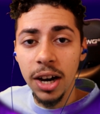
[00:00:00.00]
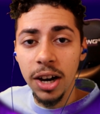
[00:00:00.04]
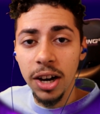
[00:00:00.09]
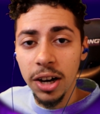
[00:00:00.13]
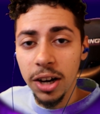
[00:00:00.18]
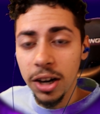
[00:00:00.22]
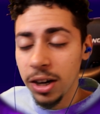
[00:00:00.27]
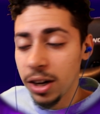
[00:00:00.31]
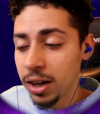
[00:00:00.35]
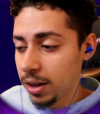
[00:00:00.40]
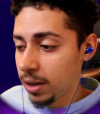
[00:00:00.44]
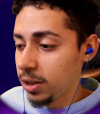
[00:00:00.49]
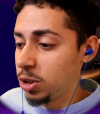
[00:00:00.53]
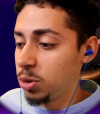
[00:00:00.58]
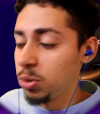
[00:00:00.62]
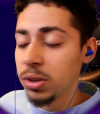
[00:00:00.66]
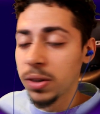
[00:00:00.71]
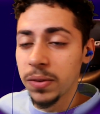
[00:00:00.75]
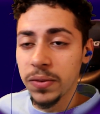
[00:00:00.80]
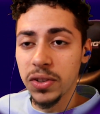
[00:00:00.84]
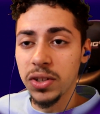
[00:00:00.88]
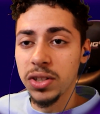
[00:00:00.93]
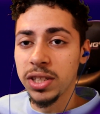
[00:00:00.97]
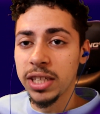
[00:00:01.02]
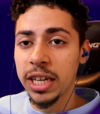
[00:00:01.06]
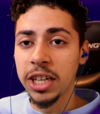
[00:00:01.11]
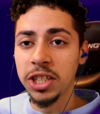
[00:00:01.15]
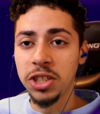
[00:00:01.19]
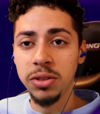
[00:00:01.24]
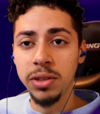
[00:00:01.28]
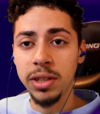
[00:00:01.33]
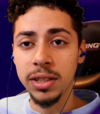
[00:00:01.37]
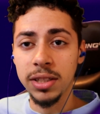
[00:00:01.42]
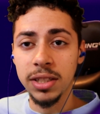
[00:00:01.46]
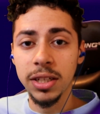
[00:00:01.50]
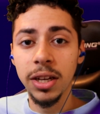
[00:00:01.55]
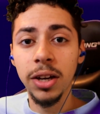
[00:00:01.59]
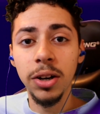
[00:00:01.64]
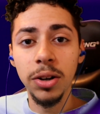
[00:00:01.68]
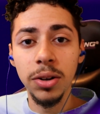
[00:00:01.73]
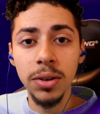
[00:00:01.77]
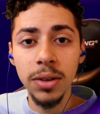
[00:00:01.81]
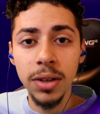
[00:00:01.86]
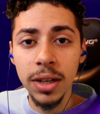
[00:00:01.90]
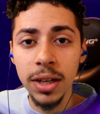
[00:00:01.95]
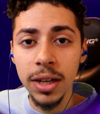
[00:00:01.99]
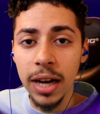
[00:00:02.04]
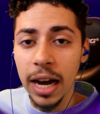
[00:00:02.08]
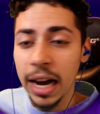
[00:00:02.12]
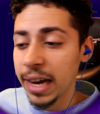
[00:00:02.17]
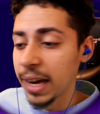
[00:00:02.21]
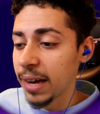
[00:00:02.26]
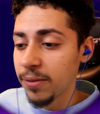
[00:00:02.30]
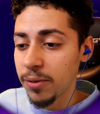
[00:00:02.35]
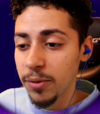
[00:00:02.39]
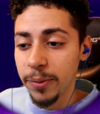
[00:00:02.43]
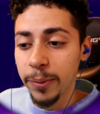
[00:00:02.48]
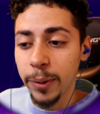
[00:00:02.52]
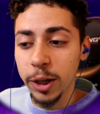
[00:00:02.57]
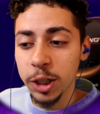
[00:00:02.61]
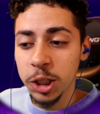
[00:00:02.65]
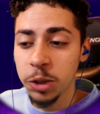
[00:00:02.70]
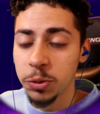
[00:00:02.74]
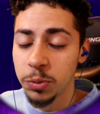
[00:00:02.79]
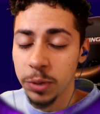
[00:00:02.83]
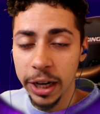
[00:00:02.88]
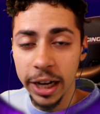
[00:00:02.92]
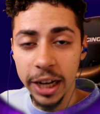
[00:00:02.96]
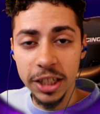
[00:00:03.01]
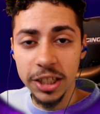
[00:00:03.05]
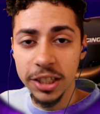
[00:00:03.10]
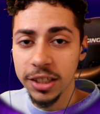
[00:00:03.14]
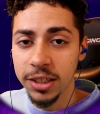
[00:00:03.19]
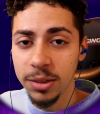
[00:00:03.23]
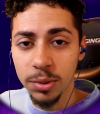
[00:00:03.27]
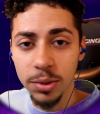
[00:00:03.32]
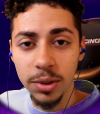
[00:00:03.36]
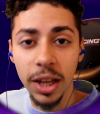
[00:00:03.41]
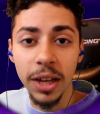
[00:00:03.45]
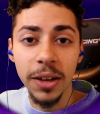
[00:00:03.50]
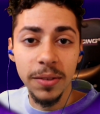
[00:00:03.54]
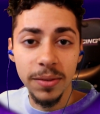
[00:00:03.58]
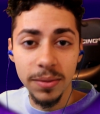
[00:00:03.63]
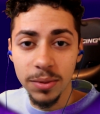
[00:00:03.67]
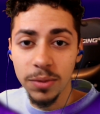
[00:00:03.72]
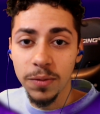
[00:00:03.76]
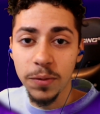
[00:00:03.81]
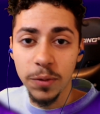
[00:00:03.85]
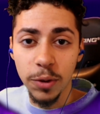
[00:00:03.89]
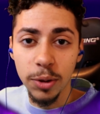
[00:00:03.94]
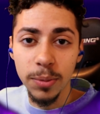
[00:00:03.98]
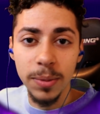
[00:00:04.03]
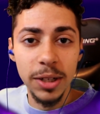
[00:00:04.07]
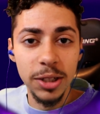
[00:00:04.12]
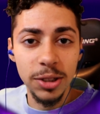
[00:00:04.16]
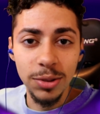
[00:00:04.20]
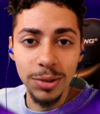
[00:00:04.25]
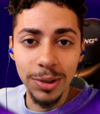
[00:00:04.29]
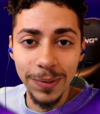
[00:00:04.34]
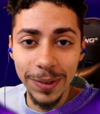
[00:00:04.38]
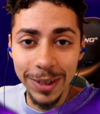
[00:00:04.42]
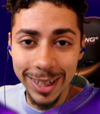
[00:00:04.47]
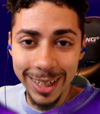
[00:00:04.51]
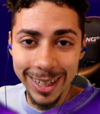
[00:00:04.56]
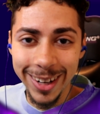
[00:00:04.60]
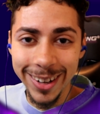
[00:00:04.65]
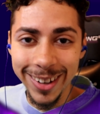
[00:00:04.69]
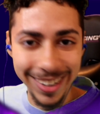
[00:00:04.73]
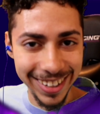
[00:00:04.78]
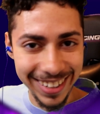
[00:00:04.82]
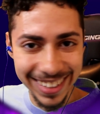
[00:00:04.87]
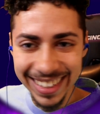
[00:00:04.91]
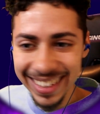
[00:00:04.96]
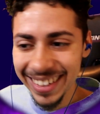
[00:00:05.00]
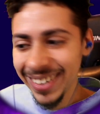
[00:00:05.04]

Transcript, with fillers: uh, universe, as you can tell. I haven't watched the reaction yet. We're like, four minutes through the video,